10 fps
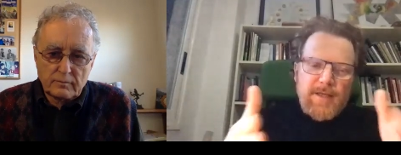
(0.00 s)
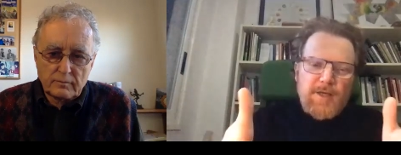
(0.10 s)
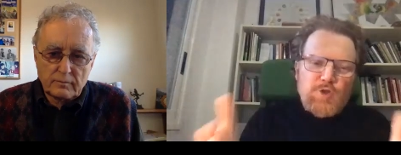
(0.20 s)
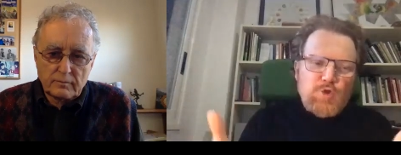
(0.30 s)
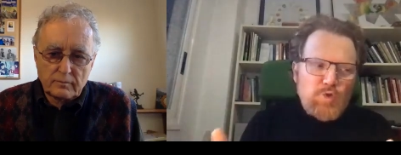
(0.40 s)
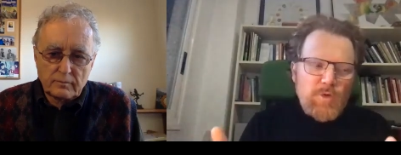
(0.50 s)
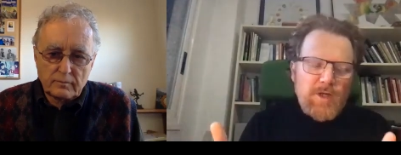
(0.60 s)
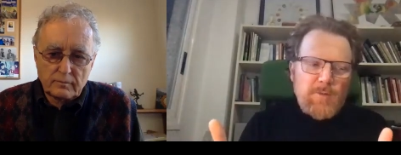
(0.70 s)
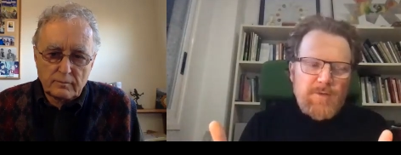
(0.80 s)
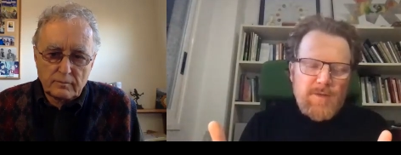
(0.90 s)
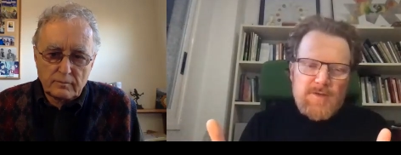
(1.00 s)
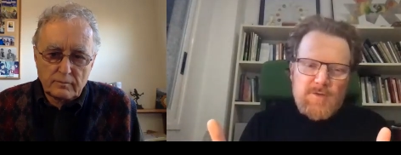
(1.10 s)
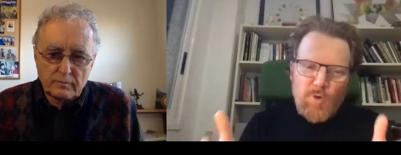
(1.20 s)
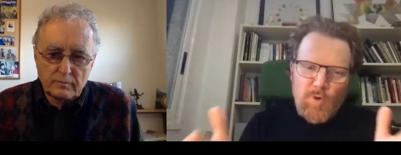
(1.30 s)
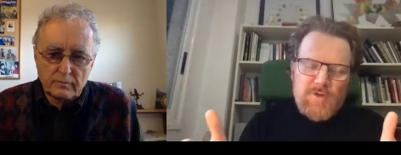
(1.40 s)
Speaker 1: hear you doing with
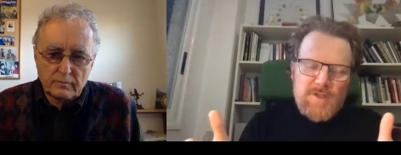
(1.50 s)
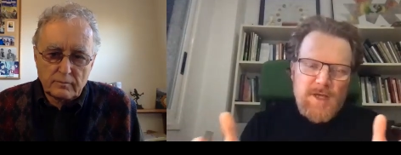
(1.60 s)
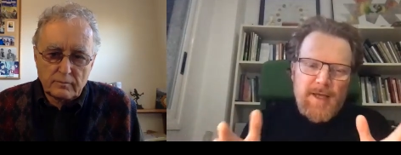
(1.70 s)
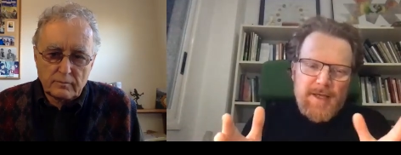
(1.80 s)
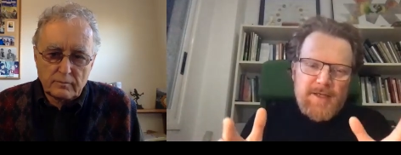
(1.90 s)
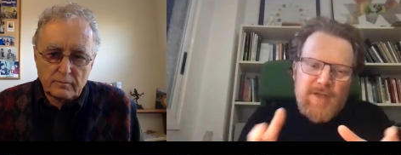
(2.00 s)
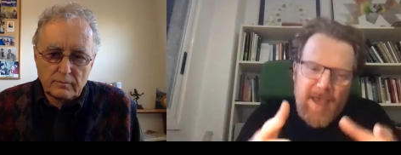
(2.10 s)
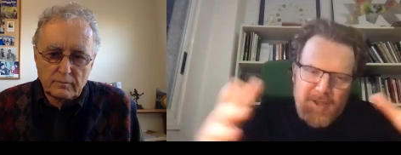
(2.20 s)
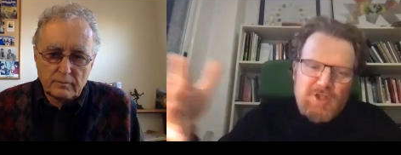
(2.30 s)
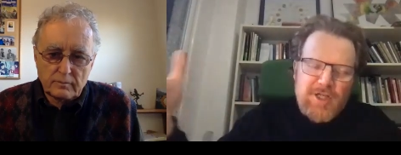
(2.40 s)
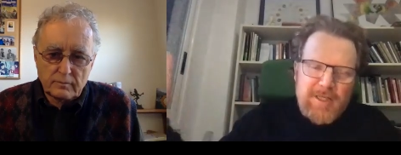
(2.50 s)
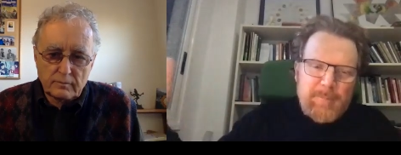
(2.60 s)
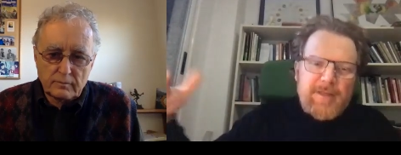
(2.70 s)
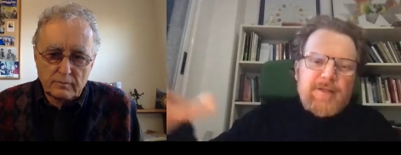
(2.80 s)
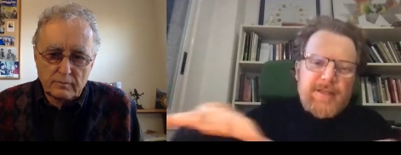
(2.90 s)
this course is actually
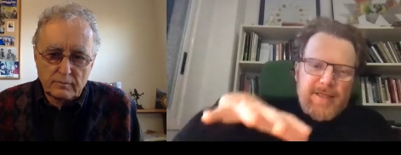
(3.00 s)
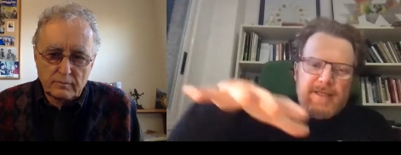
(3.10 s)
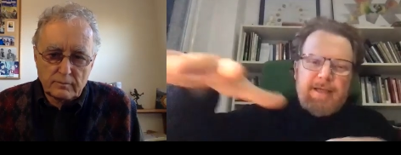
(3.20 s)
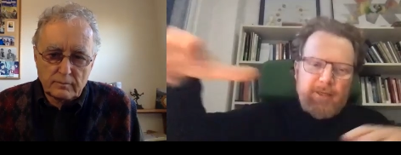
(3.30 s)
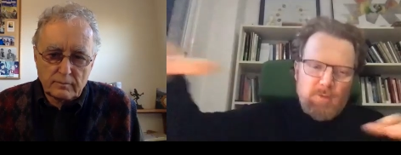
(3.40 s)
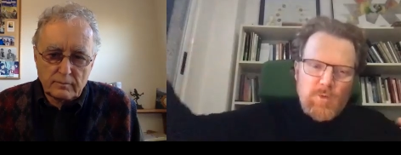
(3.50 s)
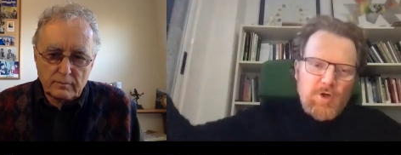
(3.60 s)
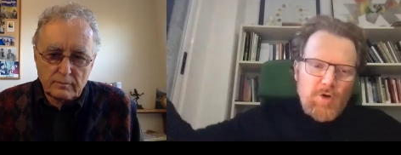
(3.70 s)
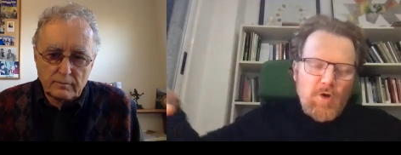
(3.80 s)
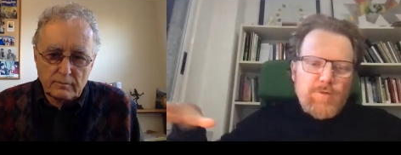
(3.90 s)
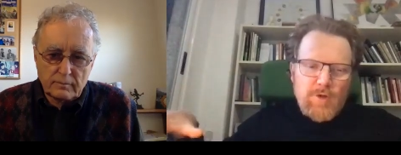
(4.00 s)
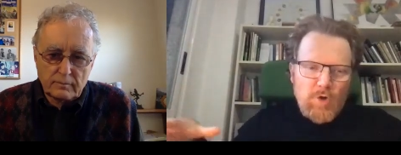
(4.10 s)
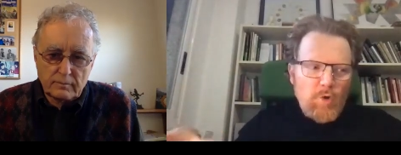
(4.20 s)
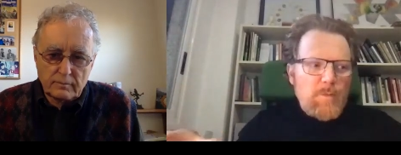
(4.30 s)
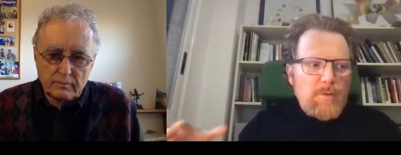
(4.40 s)
building a network of
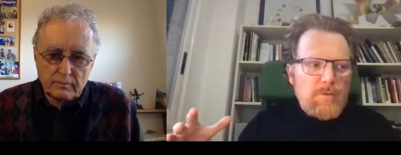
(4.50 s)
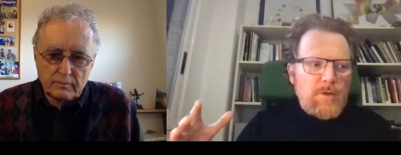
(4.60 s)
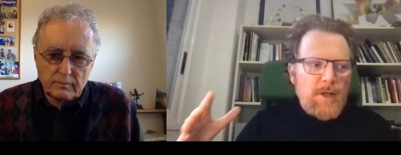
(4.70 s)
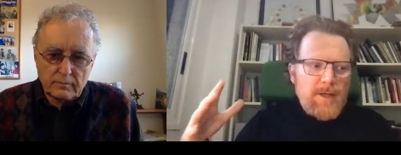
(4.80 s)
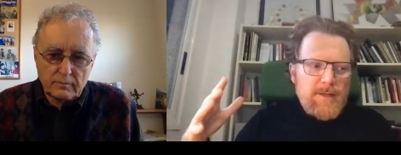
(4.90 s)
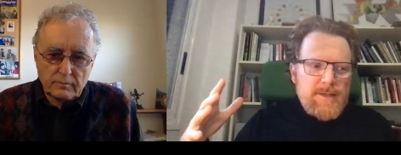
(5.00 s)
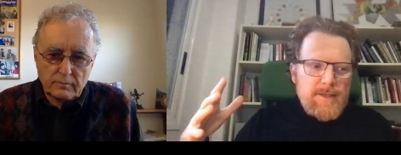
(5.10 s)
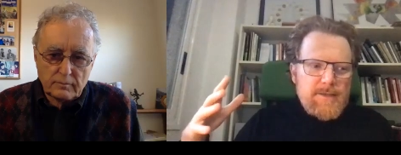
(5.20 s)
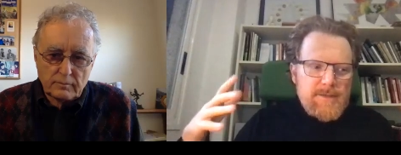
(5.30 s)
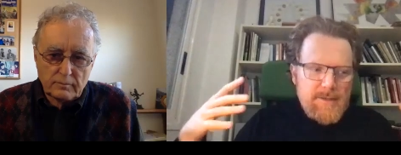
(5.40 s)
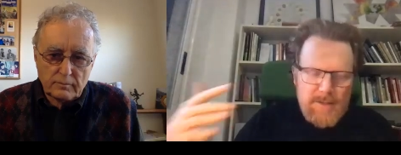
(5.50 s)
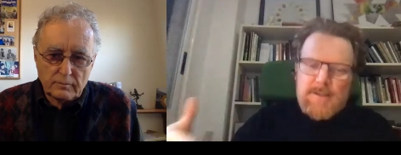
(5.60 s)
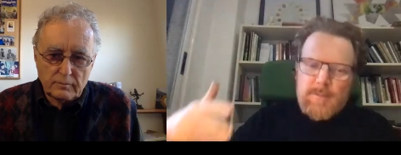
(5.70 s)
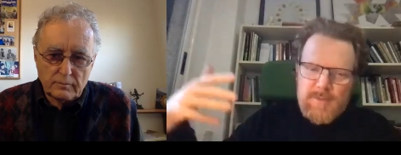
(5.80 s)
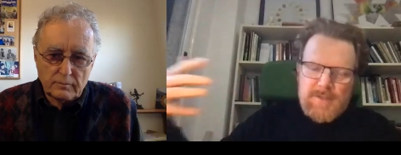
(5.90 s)
global
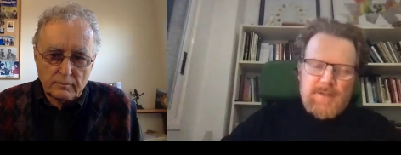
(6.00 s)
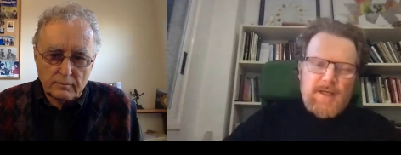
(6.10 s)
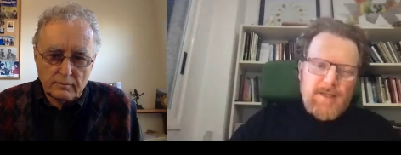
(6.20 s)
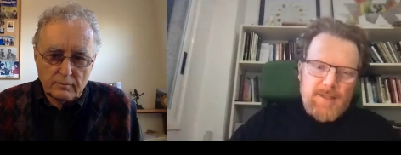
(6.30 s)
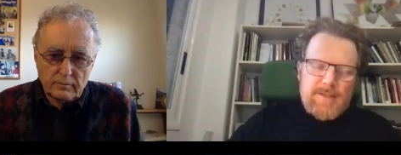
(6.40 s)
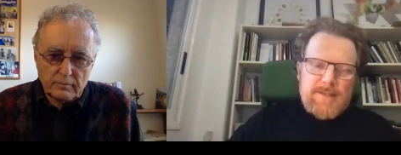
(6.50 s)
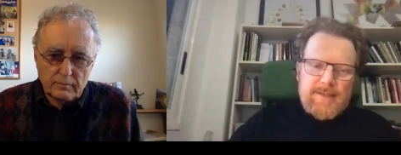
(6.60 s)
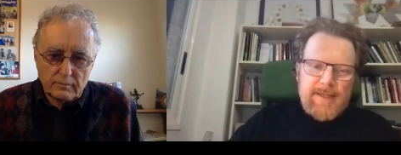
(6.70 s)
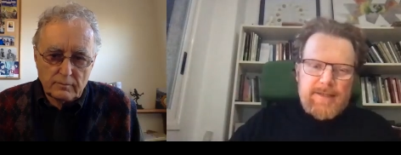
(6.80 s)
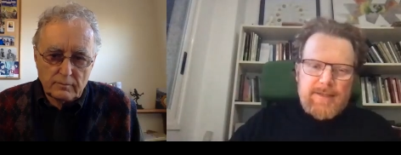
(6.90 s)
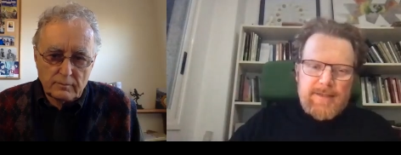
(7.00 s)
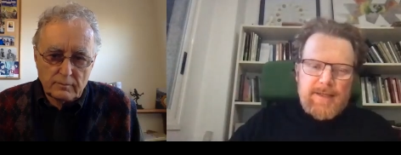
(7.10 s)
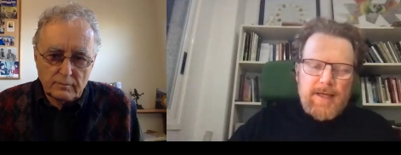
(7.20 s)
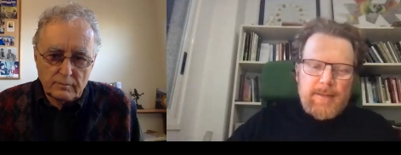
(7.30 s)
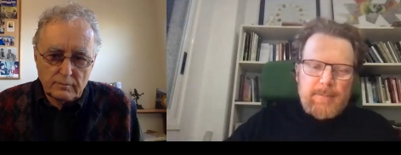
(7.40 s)
systems thinkers that,
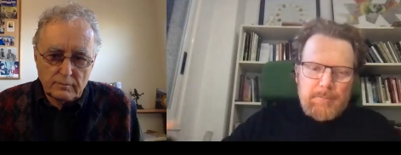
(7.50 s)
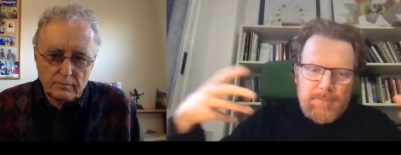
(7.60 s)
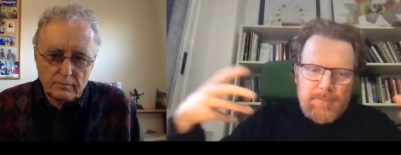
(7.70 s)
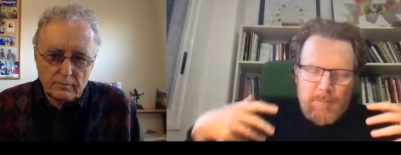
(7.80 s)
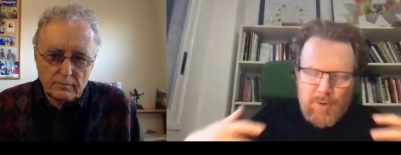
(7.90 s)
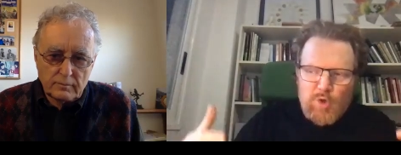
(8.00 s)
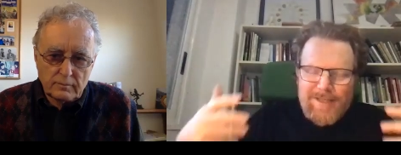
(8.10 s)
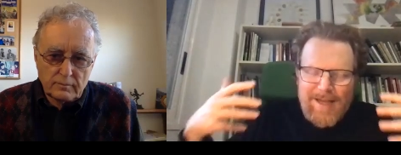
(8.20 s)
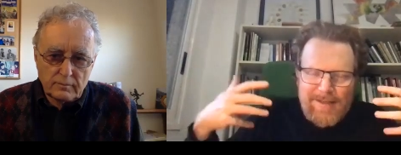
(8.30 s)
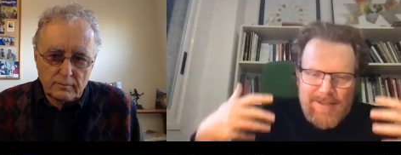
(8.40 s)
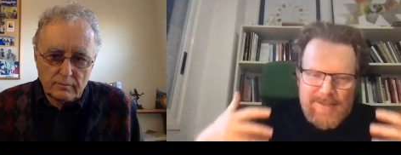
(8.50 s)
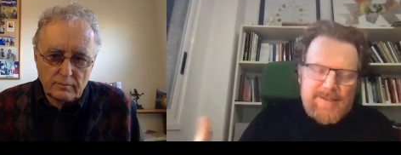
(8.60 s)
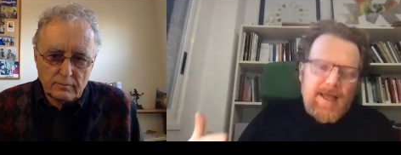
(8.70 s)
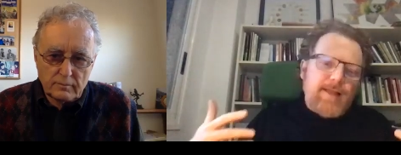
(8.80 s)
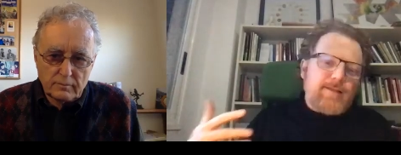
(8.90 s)
that are imbued and
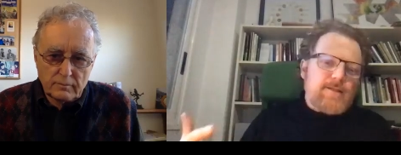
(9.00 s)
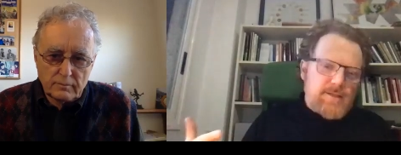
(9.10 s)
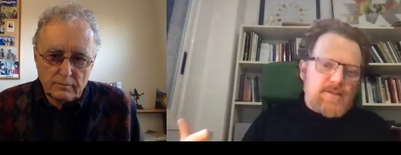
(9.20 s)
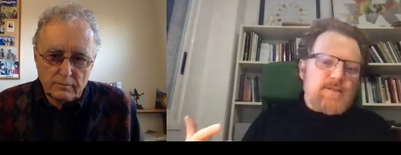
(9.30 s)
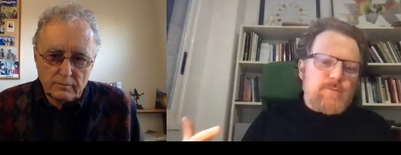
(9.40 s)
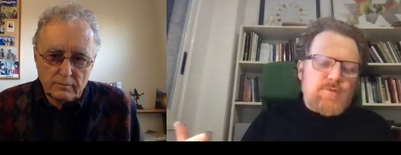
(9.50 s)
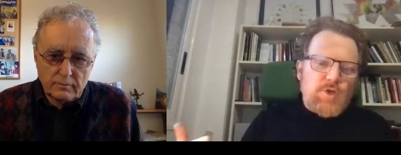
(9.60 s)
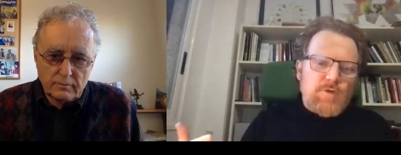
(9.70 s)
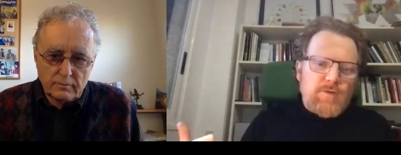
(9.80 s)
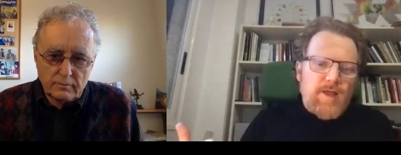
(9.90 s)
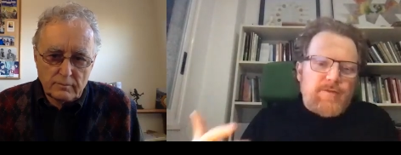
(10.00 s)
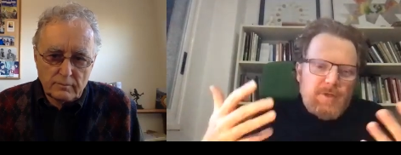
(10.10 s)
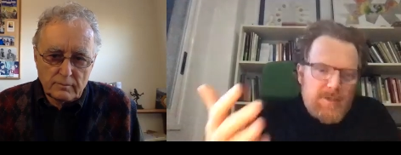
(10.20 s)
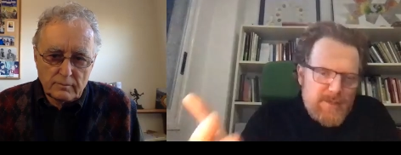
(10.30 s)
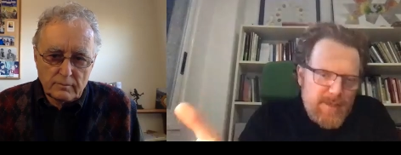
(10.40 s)
understand the systems view of life
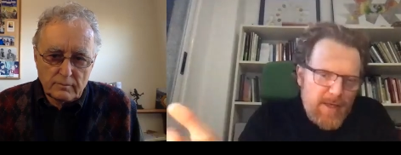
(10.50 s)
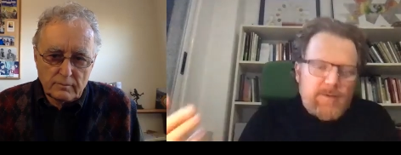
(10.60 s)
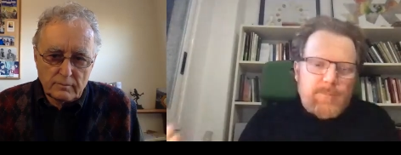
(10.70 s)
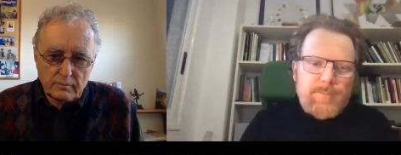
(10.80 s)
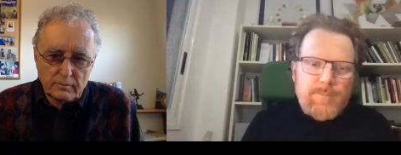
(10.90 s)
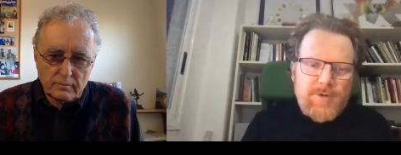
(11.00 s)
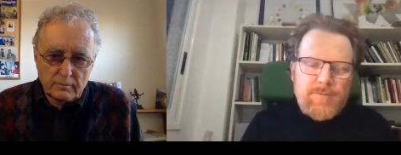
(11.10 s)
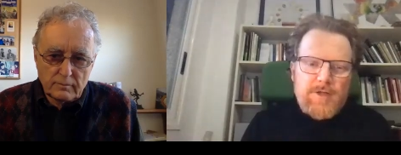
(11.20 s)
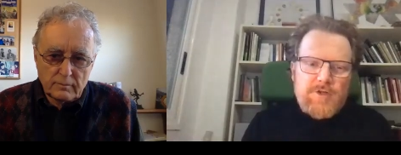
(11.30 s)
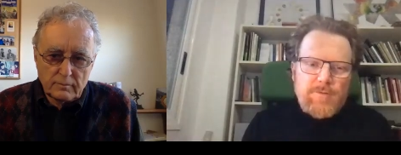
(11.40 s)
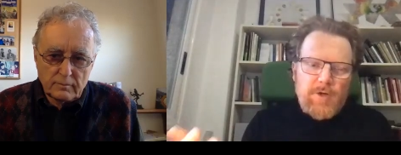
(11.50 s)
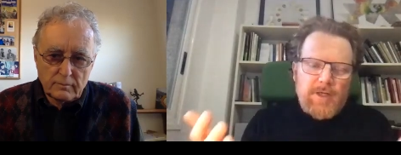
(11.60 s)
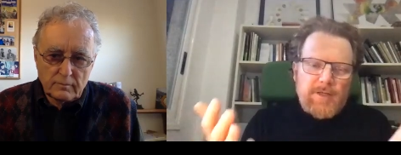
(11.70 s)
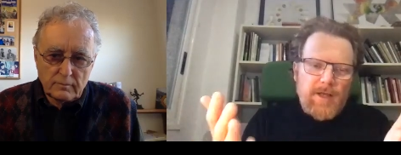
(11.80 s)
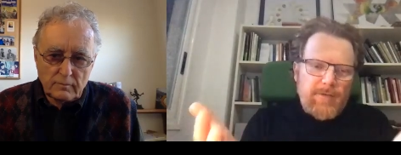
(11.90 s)
because they had the privilege of
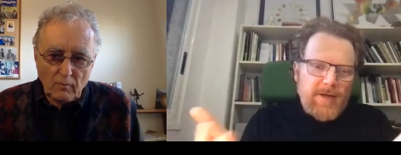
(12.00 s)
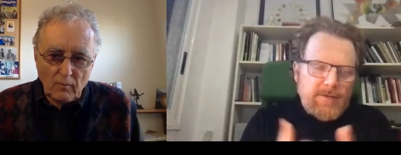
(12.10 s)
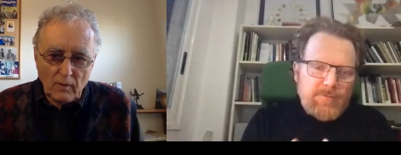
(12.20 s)
learning directly